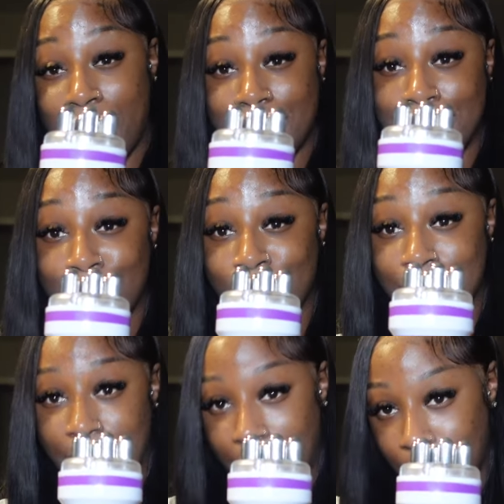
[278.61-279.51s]
cells
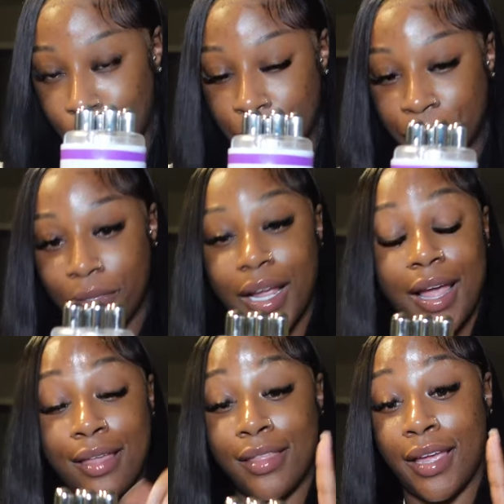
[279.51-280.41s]
down,
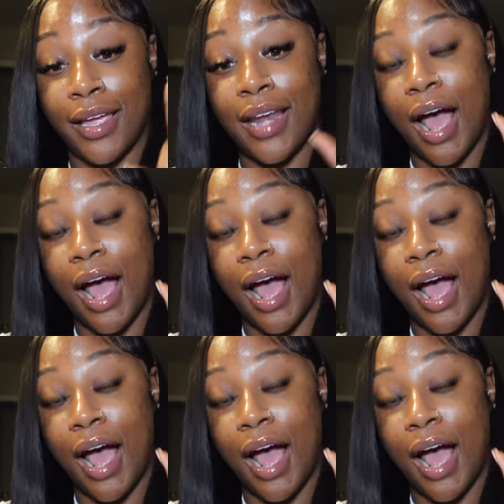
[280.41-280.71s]
and then